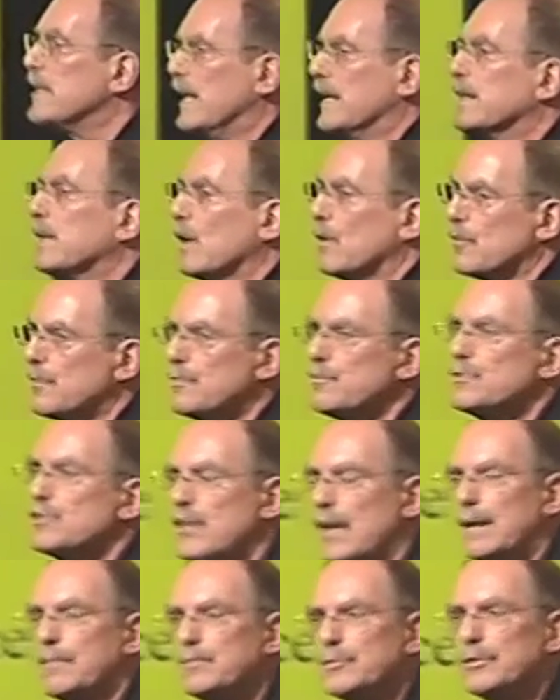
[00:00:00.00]
had to go through
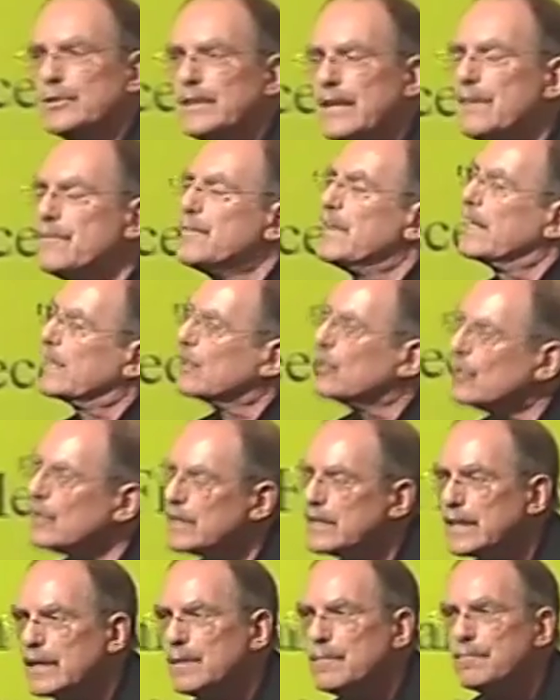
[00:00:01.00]
Chapter 11. It
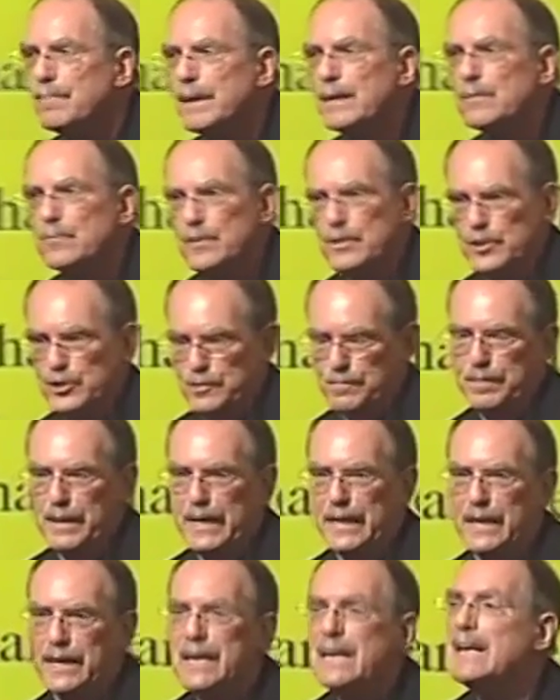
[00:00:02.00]
couldn't compete with
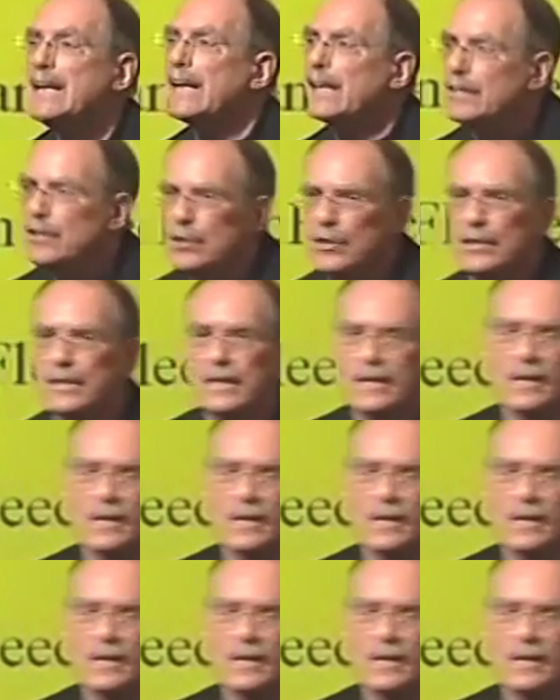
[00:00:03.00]
Japan. It couldn't